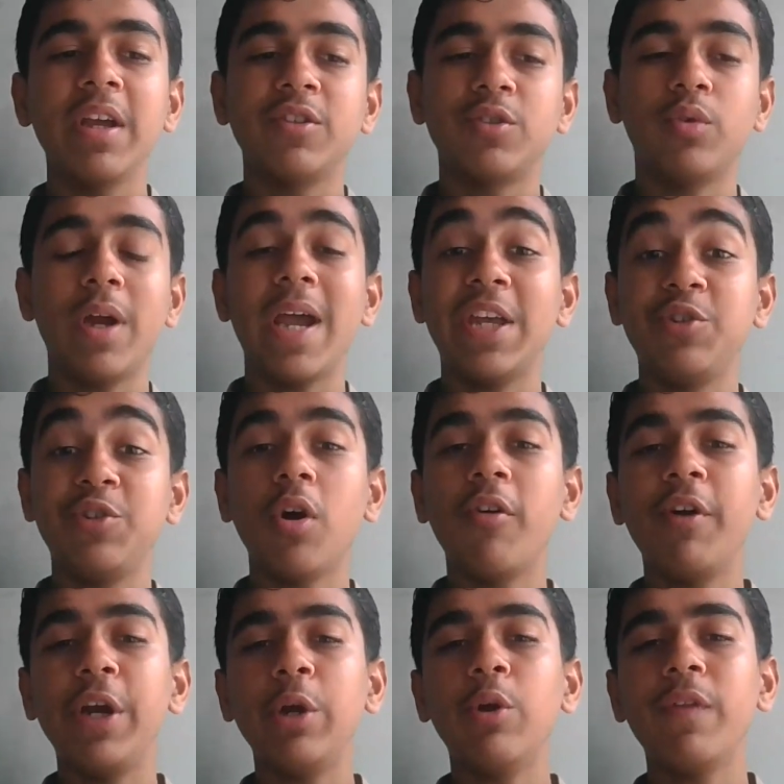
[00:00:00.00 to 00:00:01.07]
So, as you
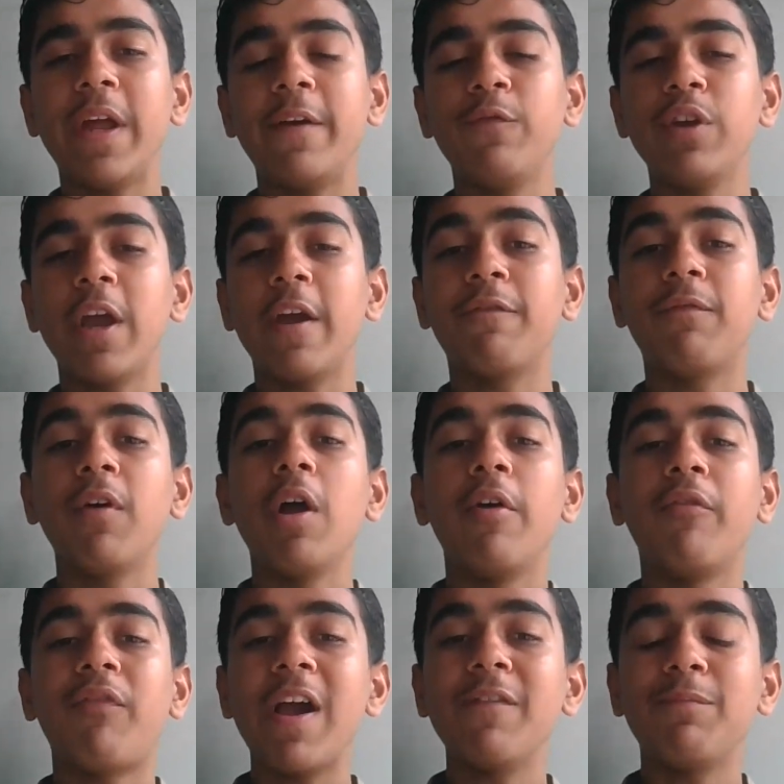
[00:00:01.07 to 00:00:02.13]
already know, that we have
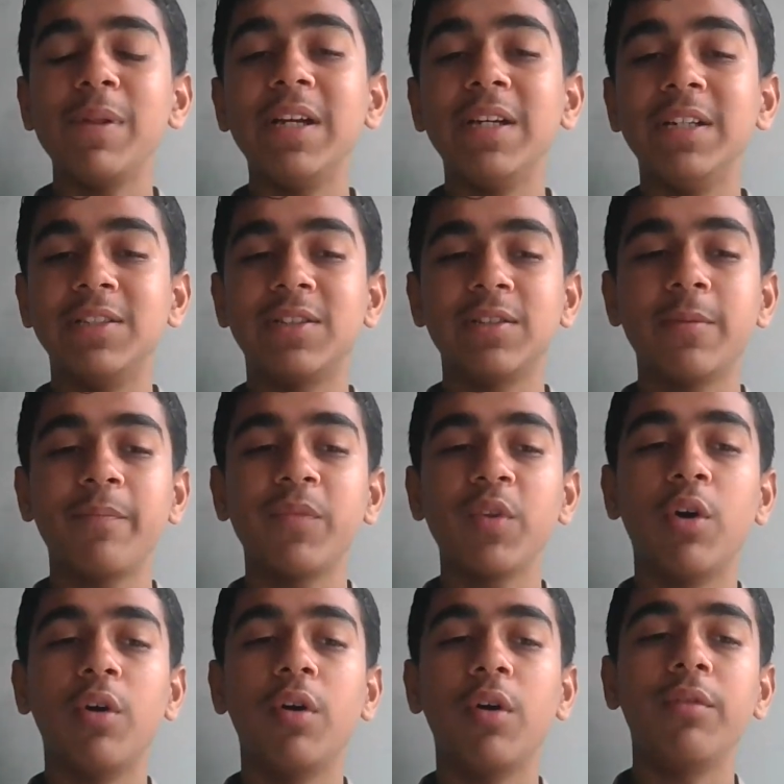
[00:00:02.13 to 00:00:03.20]
five pillars
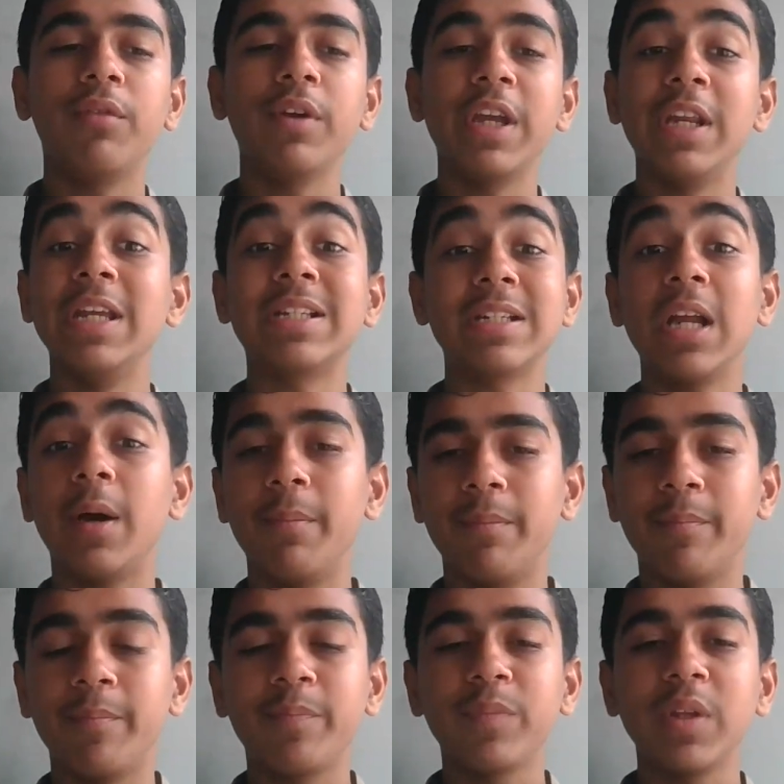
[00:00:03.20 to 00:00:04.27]
of in
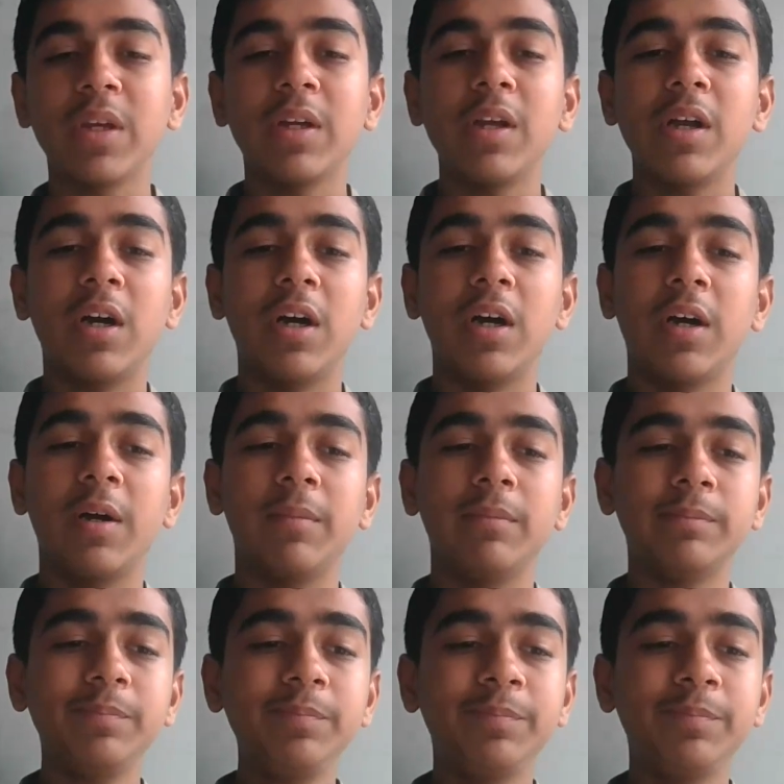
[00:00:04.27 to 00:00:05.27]
Islam. Um,